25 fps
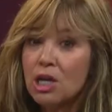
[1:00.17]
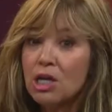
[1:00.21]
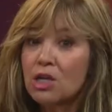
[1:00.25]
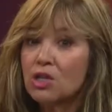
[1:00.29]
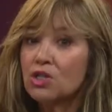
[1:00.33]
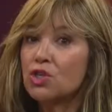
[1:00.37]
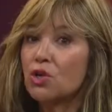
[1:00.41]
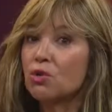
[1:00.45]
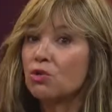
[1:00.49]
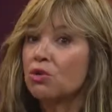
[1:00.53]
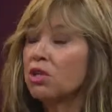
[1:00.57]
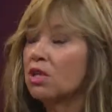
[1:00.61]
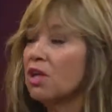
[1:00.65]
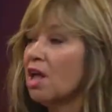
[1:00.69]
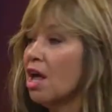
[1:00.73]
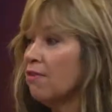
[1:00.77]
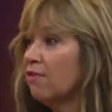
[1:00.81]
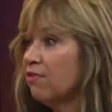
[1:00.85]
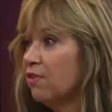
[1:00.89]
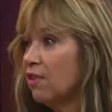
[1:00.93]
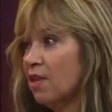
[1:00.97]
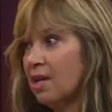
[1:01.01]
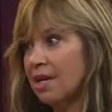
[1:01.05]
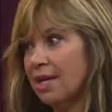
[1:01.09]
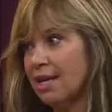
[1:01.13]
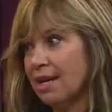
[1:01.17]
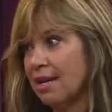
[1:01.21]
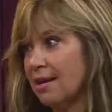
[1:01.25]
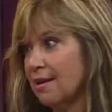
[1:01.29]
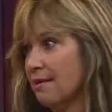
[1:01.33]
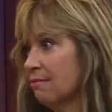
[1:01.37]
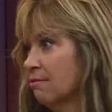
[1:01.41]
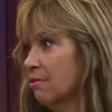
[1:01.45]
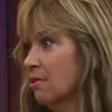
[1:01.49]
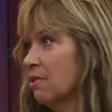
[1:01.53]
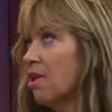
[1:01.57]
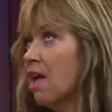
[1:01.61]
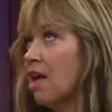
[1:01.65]
So lovely,
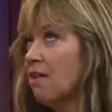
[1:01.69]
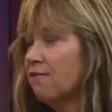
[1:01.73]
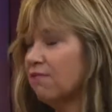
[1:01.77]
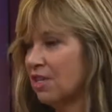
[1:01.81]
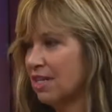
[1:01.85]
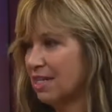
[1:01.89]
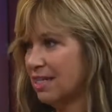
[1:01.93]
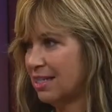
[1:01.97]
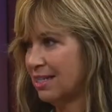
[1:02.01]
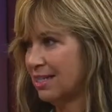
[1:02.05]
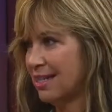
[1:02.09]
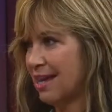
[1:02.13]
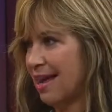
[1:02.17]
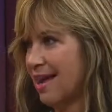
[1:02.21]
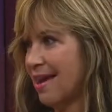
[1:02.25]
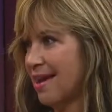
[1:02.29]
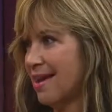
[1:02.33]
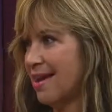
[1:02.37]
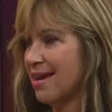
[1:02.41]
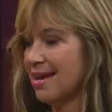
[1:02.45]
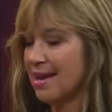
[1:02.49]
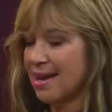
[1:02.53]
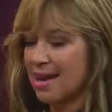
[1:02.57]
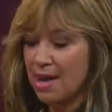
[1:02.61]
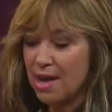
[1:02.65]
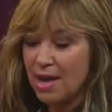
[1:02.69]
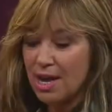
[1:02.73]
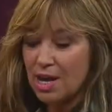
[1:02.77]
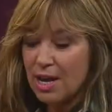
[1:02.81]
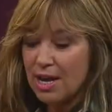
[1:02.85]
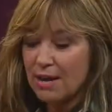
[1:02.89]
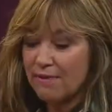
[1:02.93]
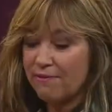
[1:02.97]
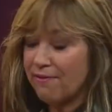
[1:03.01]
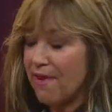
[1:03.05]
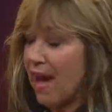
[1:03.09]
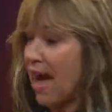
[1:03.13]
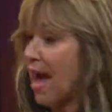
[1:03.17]
lovely setting
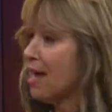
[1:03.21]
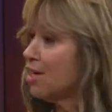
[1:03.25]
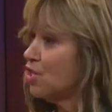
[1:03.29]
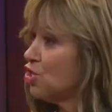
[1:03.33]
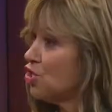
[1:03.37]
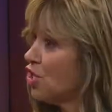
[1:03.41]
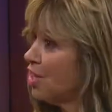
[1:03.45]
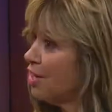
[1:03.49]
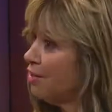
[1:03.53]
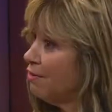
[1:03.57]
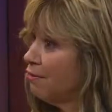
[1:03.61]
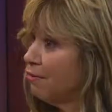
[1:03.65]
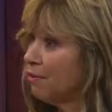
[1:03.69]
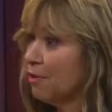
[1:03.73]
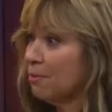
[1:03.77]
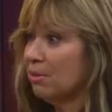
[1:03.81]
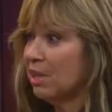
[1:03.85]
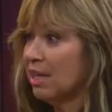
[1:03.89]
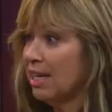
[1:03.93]
fashion from